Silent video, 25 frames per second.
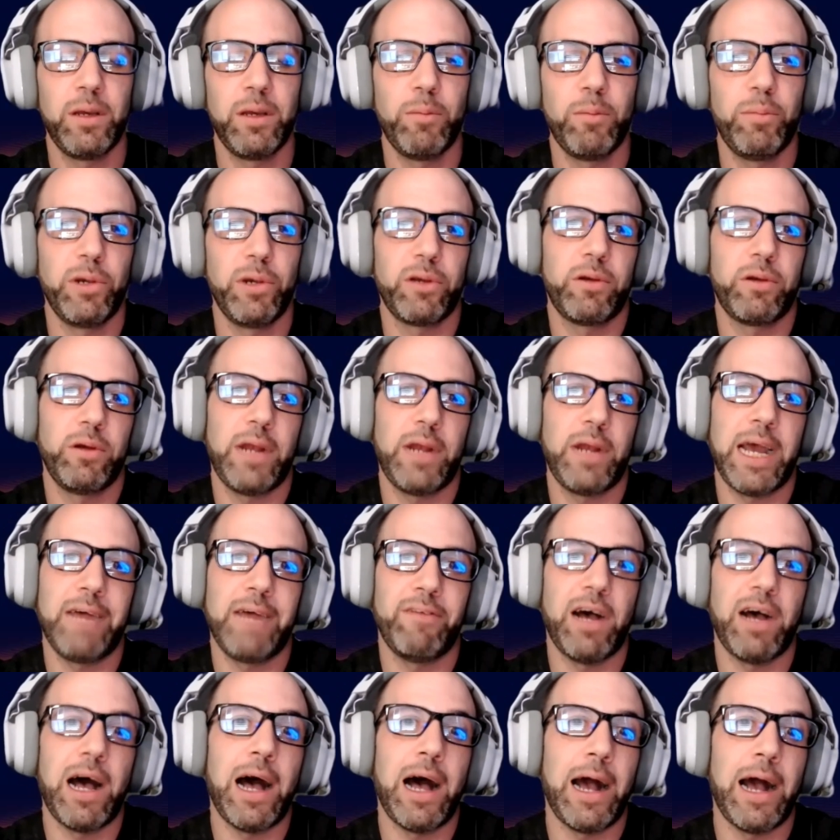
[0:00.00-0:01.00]
but could
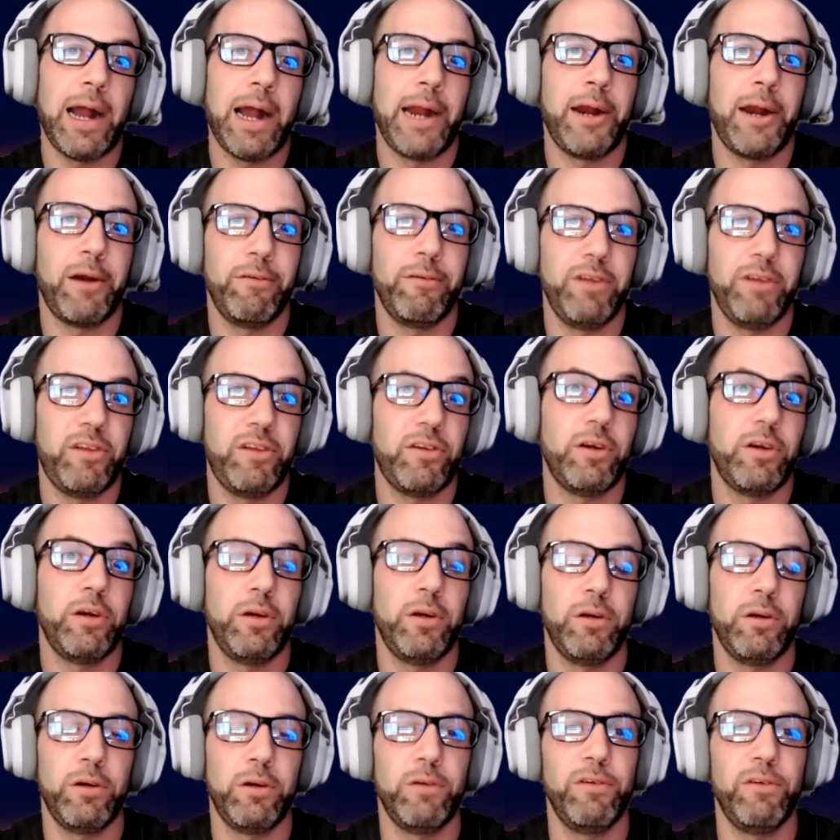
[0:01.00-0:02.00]
have a higher
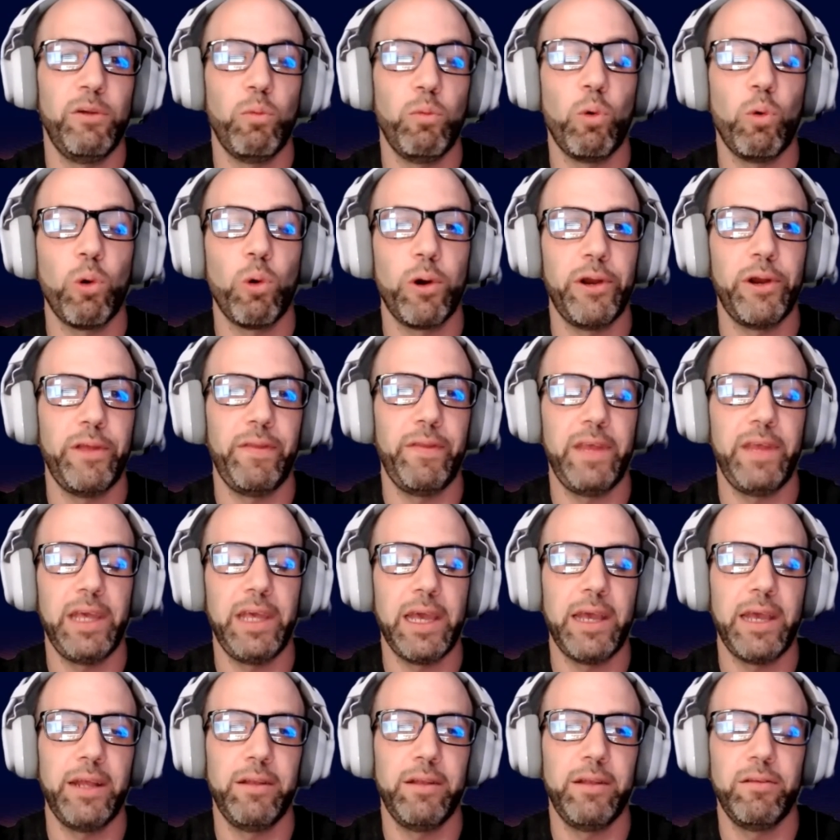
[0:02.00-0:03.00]
return or reward in the
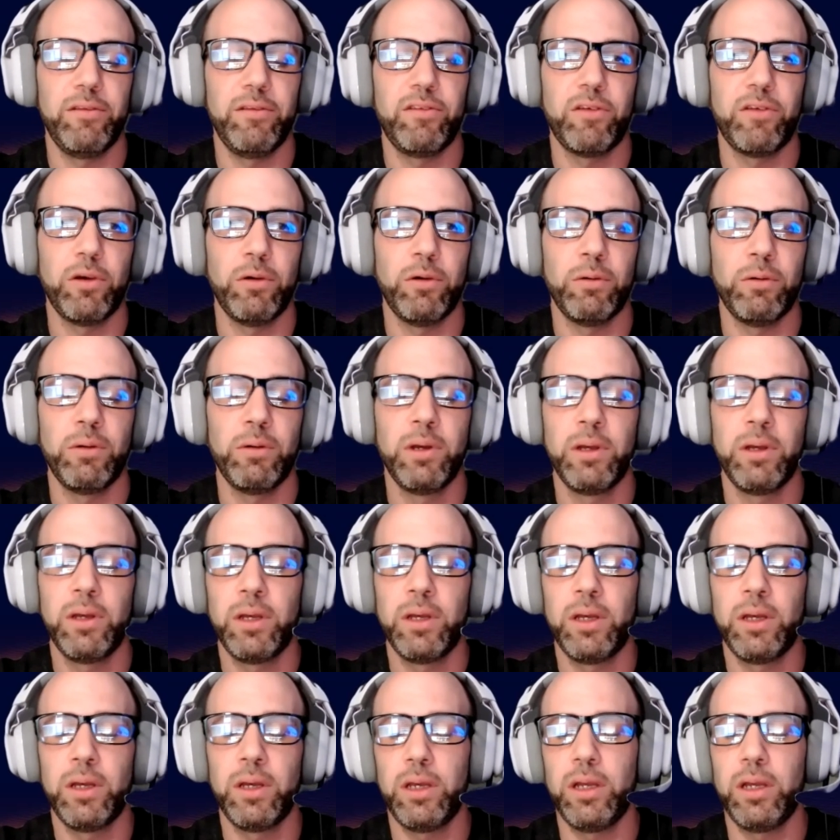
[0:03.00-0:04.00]
end. So,
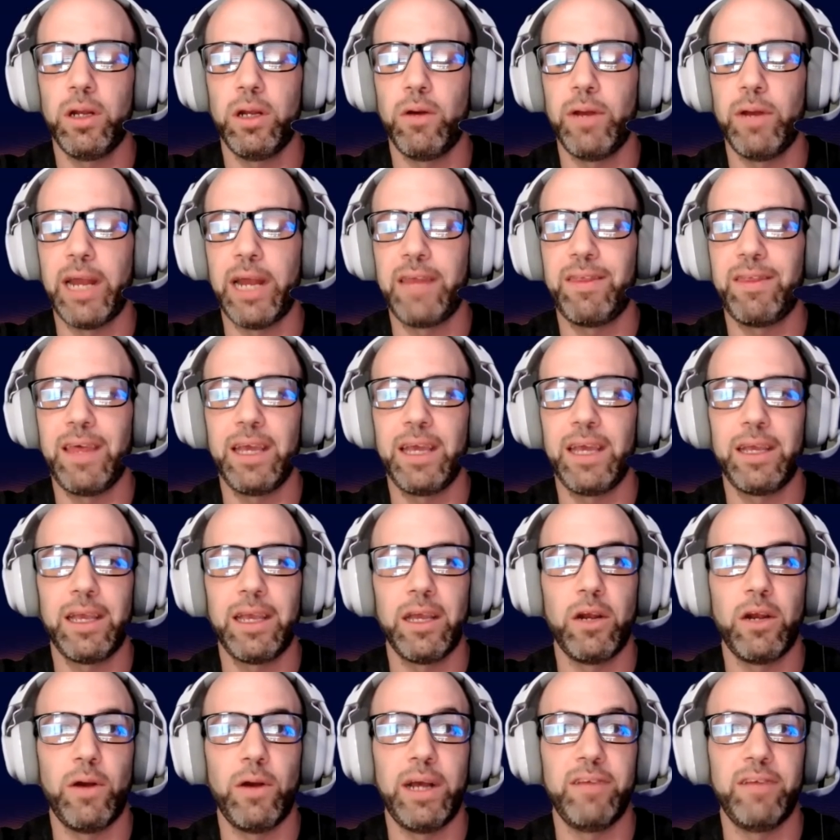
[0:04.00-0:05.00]
and I think,
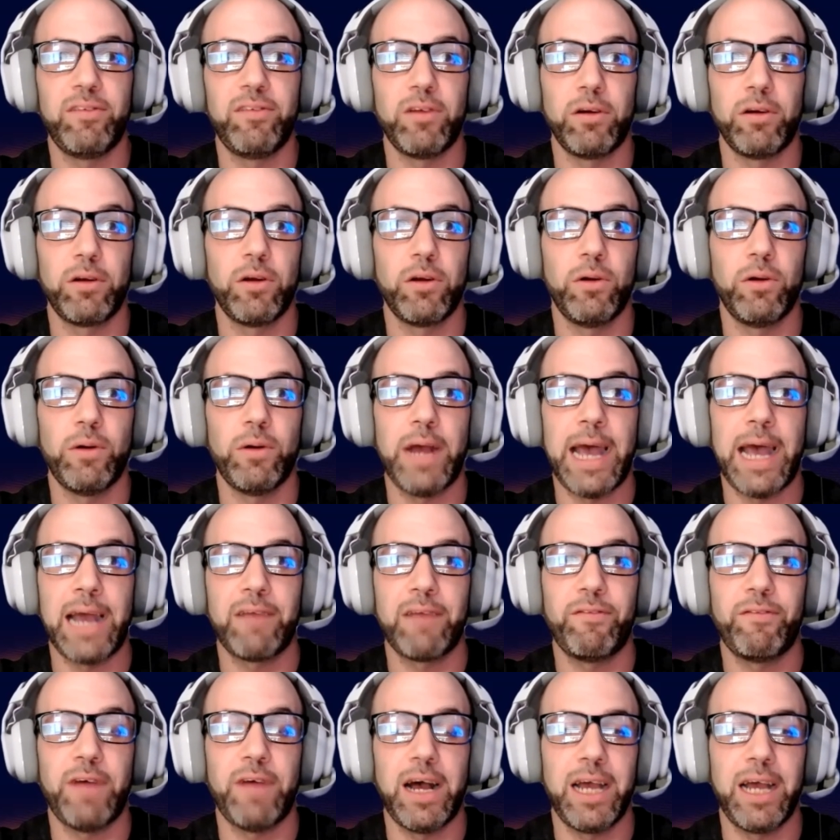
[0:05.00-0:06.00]
as
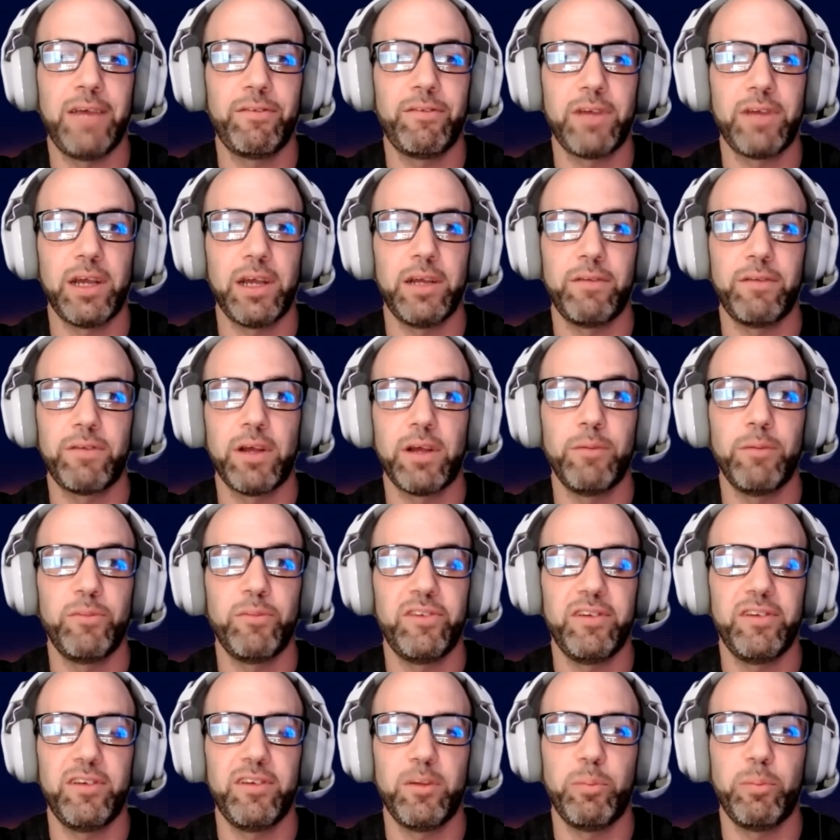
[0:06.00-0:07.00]
ErgoHack 5 kind of
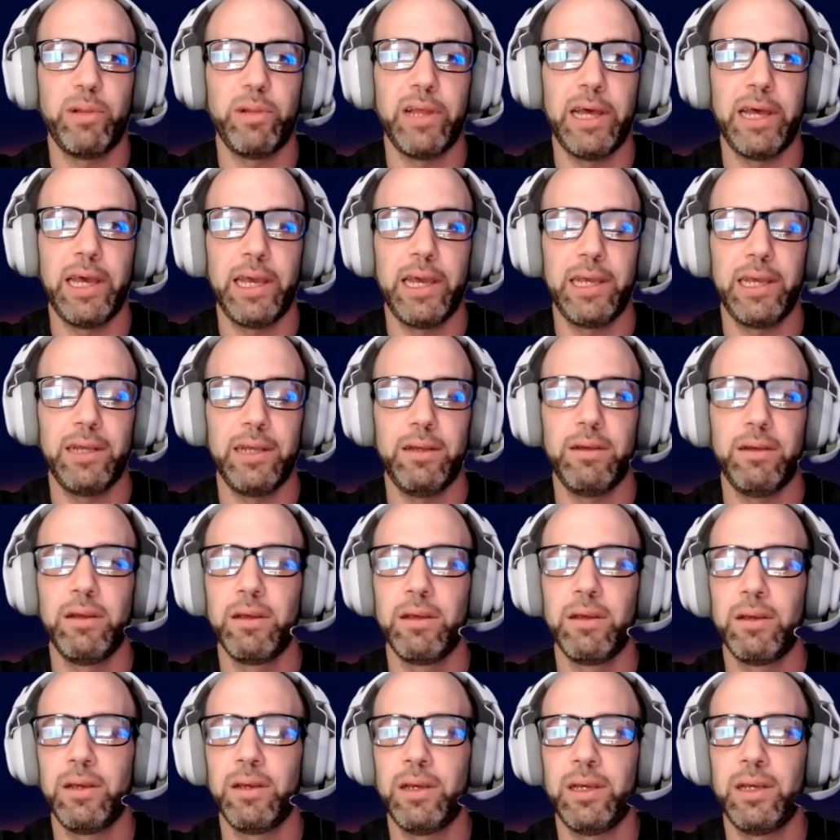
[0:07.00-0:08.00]
comes into play, and,
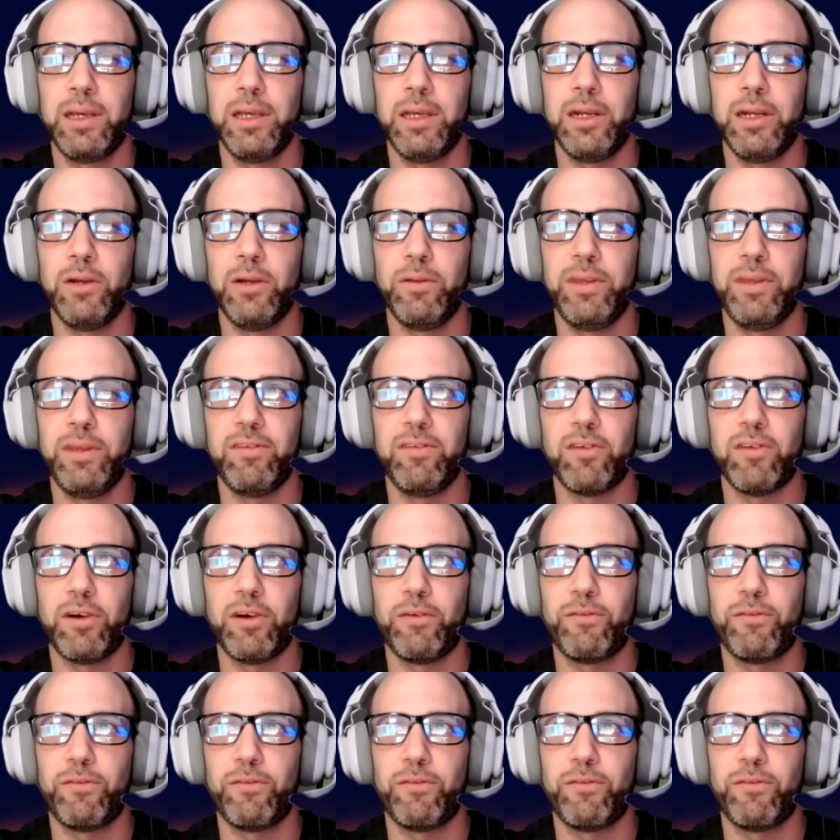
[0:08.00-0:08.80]
these are